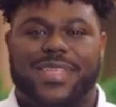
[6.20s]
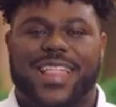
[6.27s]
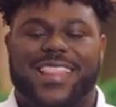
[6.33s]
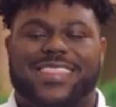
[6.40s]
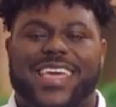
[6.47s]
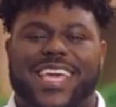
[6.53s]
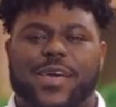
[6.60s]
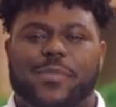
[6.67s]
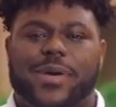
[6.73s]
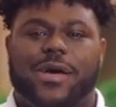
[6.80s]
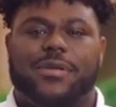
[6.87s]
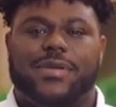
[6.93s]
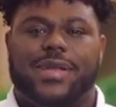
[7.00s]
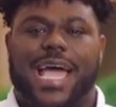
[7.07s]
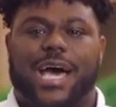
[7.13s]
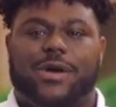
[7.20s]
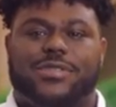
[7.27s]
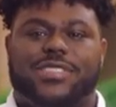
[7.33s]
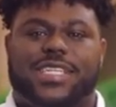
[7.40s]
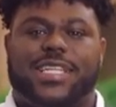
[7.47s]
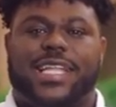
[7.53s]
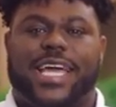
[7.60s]
Think about nouns
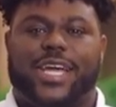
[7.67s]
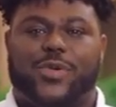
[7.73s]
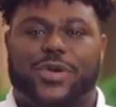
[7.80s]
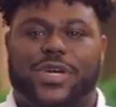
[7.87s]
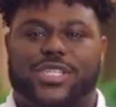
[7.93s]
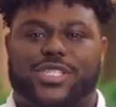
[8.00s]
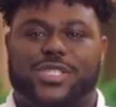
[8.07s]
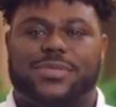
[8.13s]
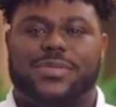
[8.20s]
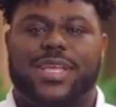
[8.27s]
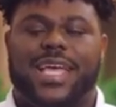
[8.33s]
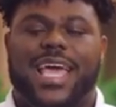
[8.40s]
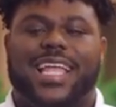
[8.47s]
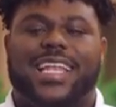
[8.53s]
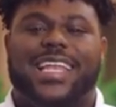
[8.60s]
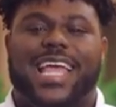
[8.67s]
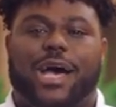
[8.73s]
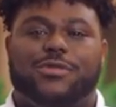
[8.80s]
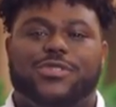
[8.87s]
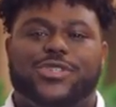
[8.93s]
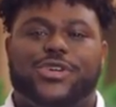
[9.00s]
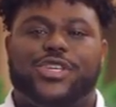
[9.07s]
in language.
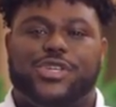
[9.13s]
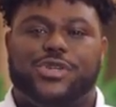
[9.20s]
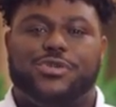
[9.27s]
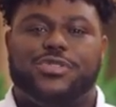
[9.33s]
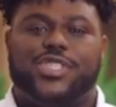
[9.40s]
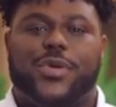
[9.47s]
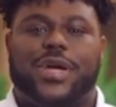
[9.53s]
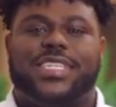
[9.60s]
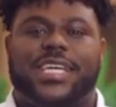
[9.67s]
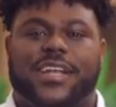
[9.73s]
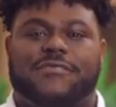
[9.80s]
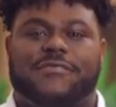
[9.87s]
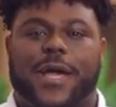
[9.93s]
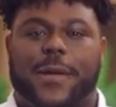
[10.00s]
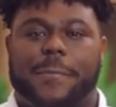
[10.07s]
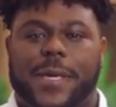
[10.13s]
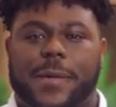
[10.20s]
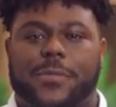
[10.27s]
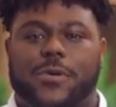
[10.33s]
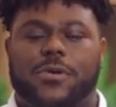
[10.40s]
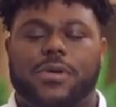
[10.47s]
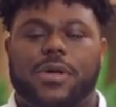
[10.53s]
Nouns are used to identify
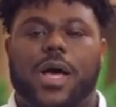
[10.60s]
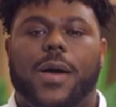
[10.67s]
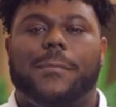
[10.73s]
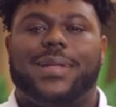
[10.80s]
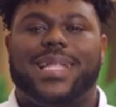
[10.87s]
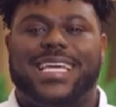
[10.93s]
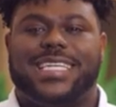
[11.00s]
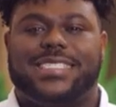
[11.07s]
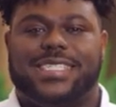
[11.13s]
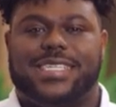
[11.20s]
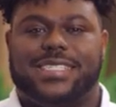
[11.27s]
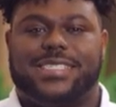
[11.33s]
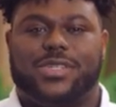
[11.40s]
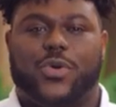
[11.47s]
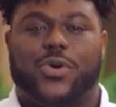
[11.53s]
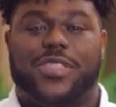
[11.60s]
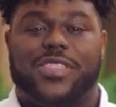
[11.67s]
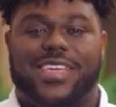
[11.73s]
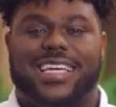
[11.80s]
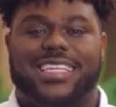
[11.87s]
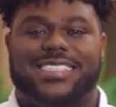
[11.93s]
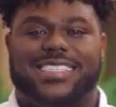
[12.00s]
people, places, or
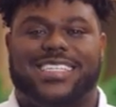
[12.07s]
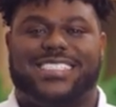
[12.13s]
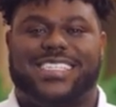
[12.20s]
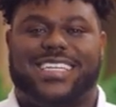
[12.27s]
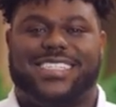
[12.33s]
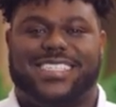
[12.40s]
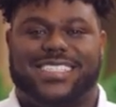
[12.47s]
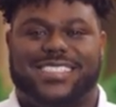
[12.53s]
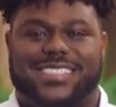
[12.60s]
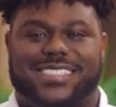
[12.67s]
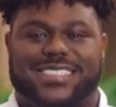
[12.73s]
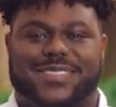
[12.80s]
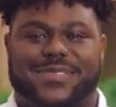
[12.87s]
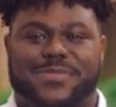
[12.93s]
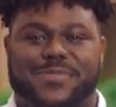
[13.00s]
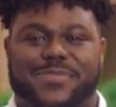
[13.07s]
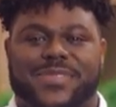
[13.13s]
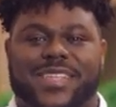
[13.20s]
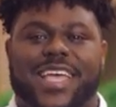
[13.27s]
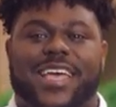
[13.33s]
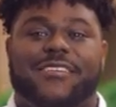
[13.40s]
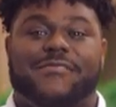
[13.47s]
things in a sentence.
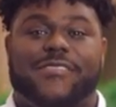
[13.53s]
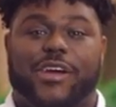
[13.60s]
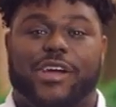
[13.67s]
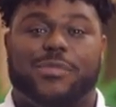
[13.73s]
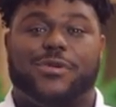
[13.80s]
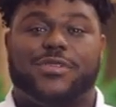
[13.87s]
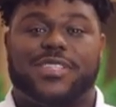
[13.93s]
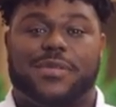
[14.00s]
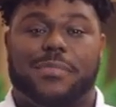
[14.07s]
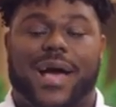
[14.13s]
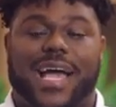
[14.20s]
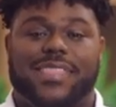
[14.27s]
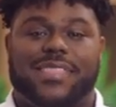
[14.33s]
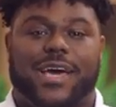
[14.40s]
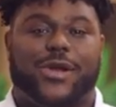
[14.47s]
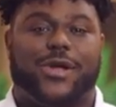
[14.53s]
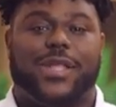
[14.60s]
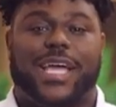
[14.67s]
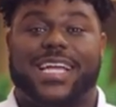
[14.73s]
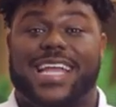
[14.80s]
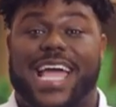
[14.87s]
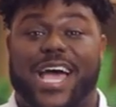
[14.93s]
Variables in Python are
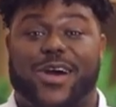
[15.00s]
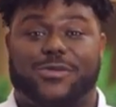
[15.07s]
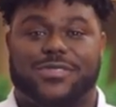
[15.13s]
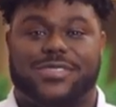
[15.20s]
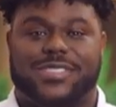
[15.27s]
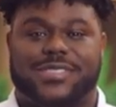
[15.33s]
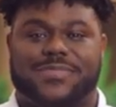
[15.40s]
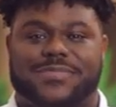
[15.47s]
like nouns.